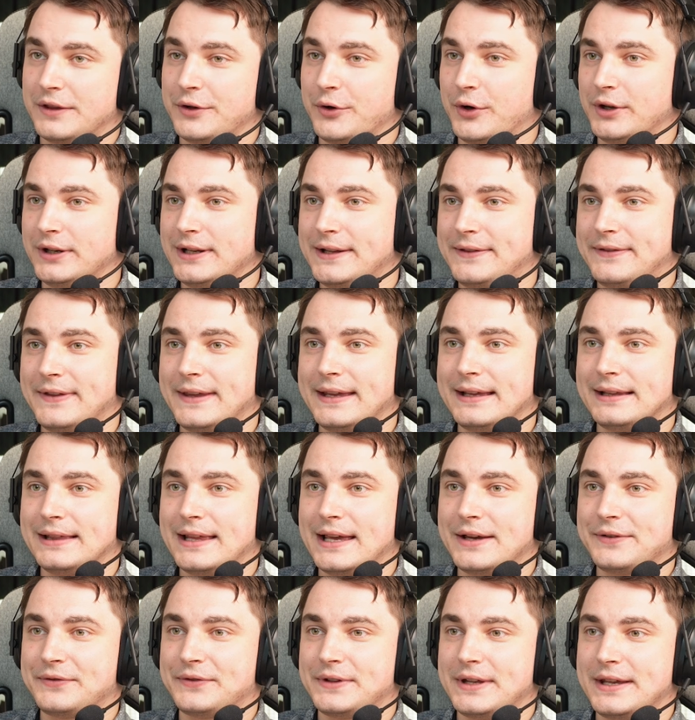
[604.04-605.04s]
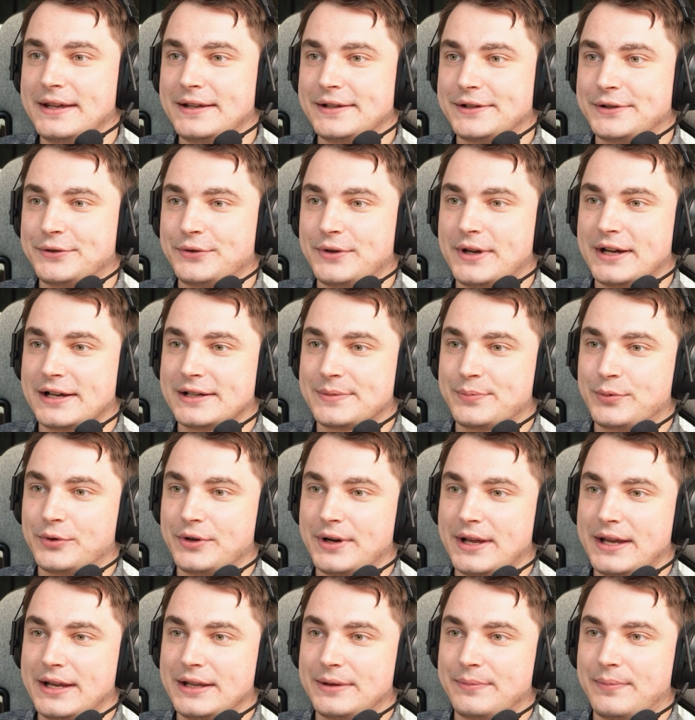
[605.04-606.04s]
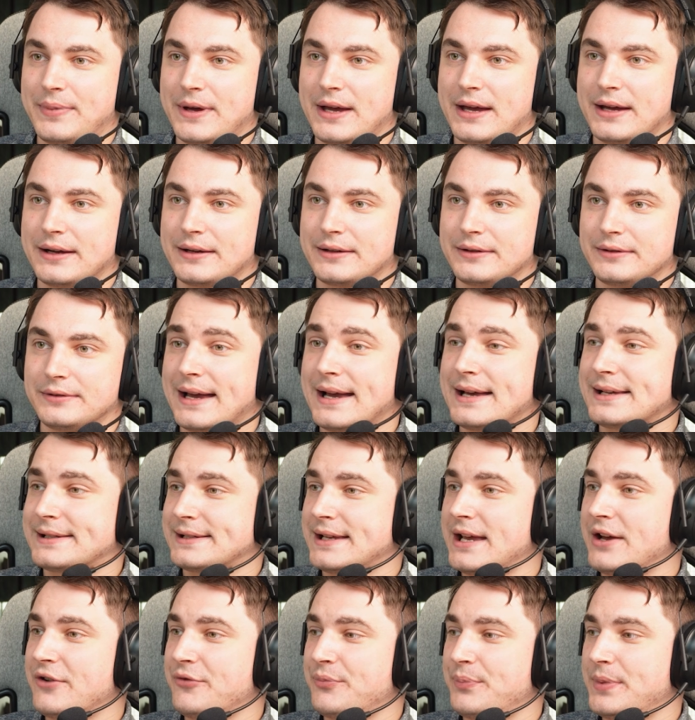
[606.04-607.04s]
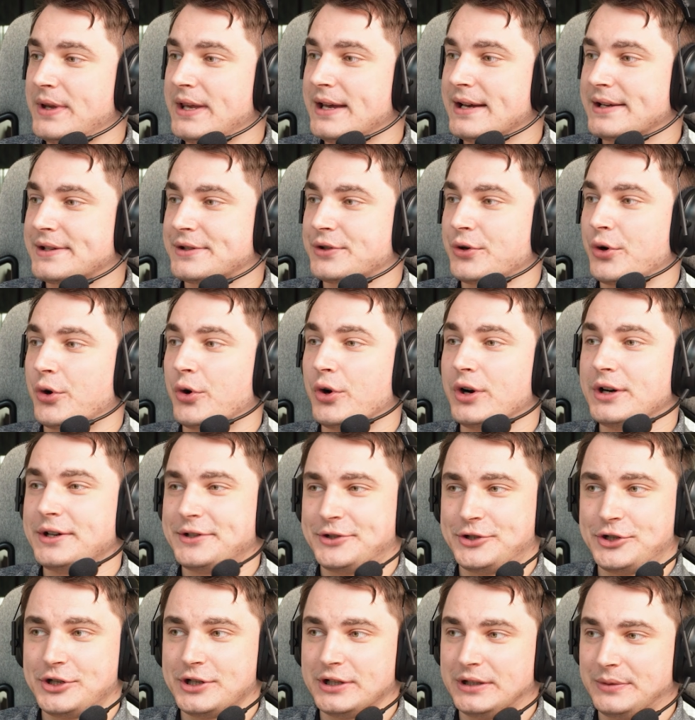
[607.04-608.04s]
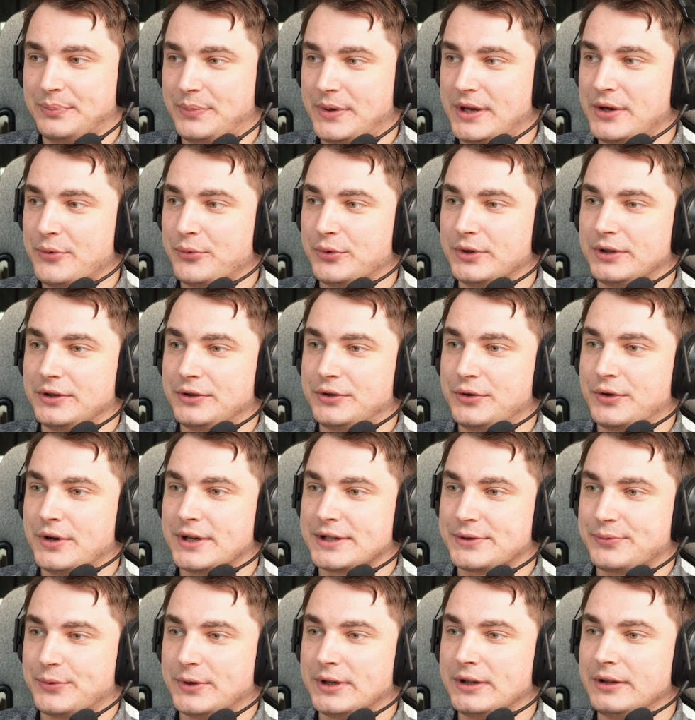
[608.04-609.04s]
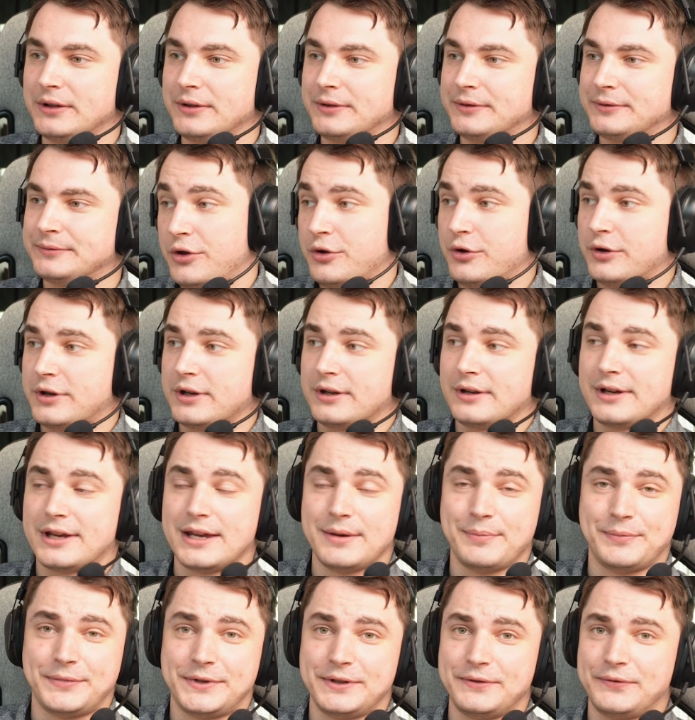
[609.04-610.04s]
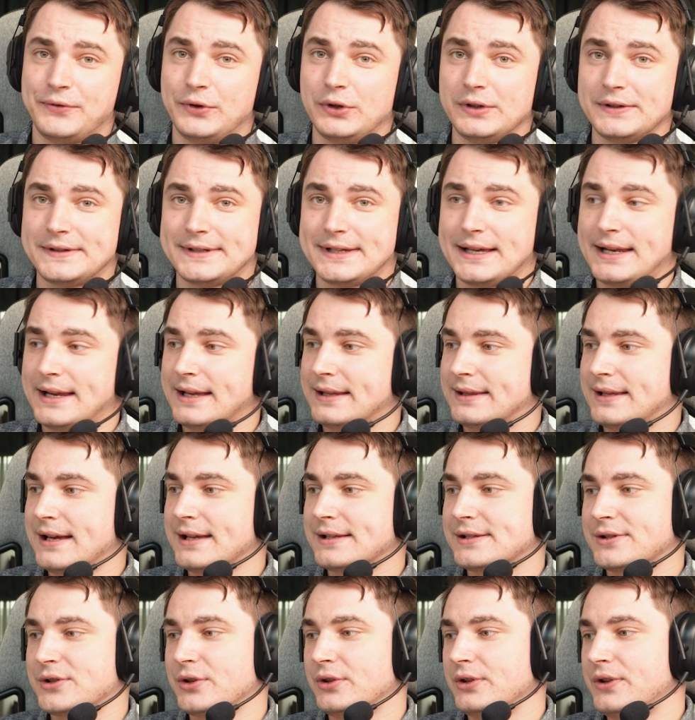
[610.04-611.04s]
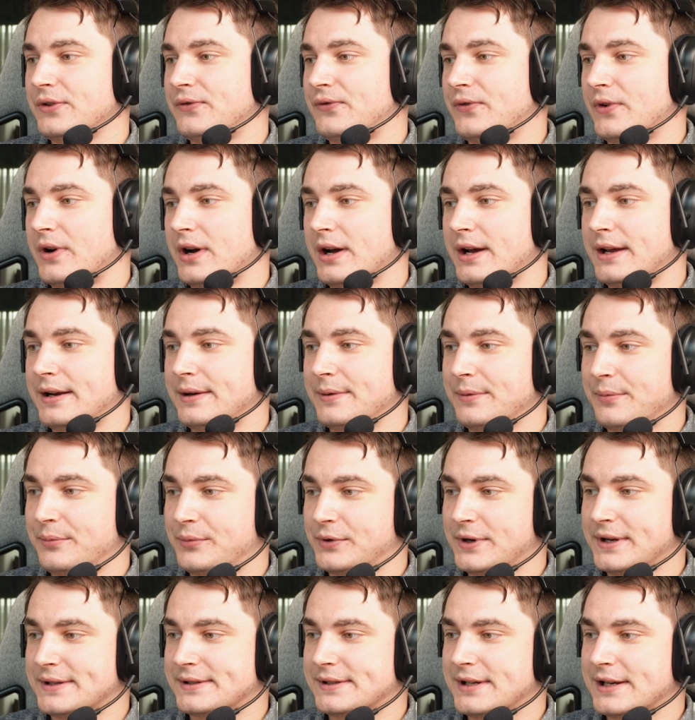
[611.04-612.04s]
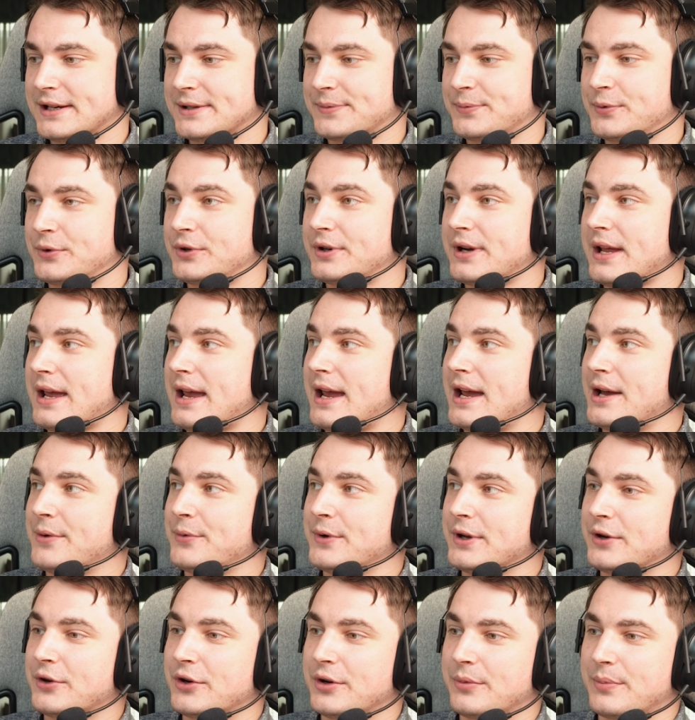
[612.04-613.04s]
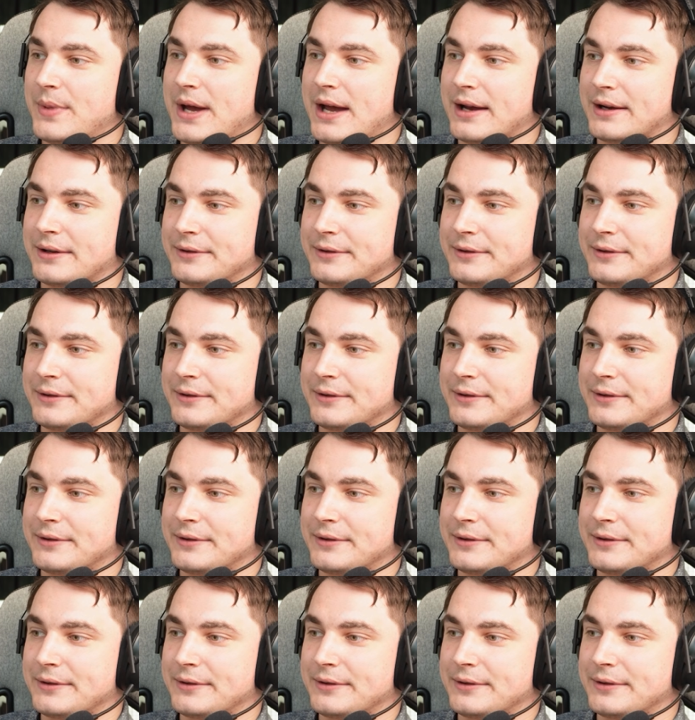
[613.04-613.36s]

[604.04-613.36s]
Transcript: The only thing left is to export it back, as FBX or GLB will do as well. You can keep default setting, that's totally fine. Press export and we're going back.